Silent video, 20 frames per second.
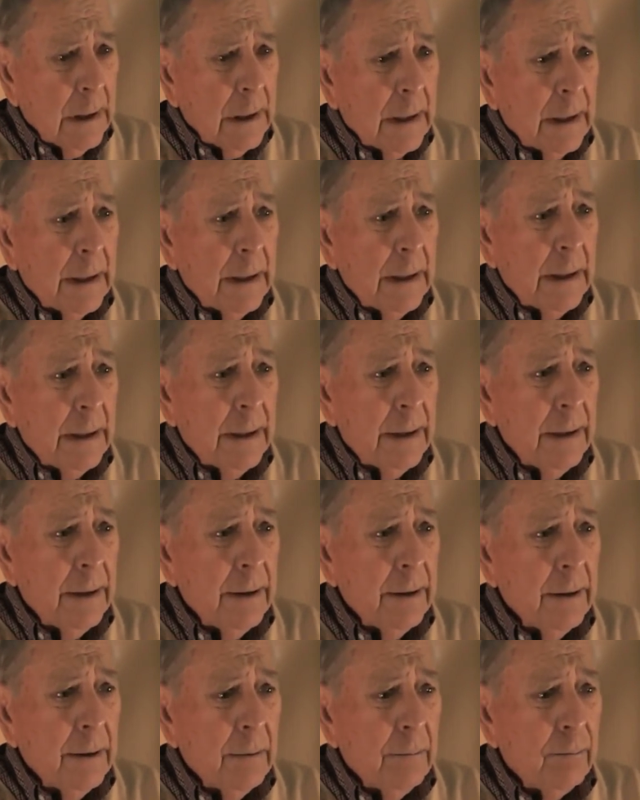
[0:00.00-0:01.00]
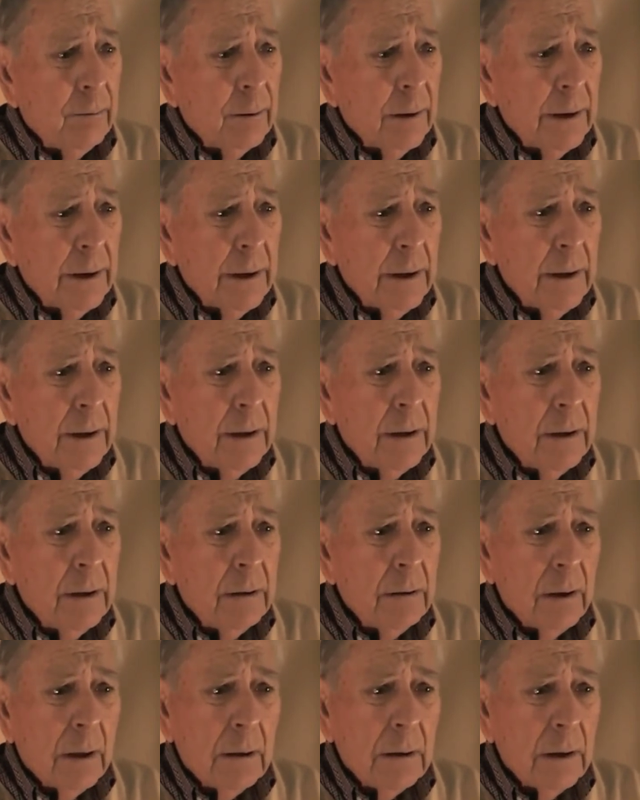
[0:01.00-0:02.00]
and played
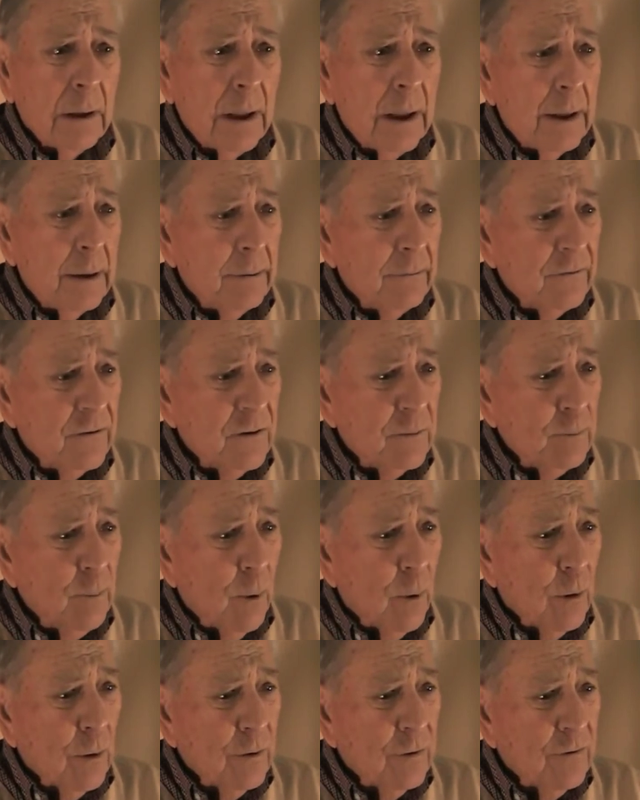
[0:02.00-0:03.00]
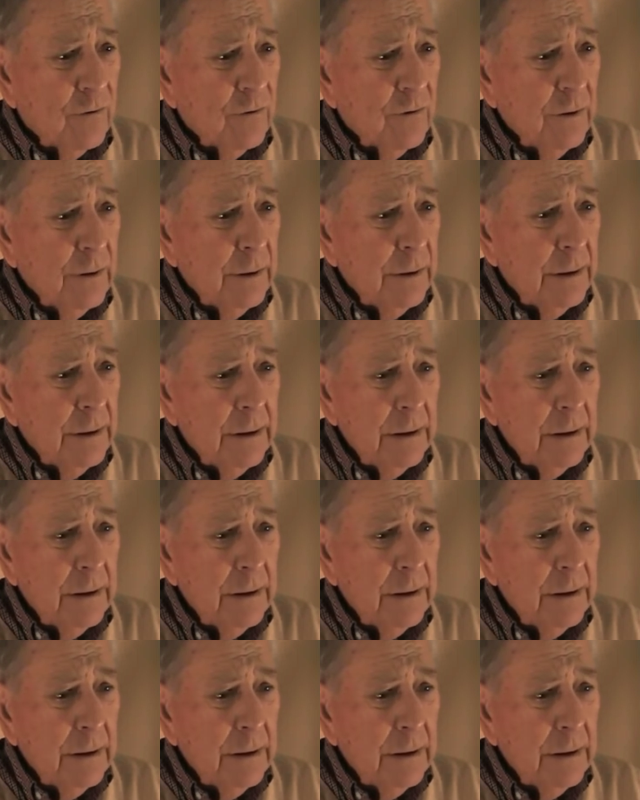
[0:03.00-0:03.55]
a lot of sports, and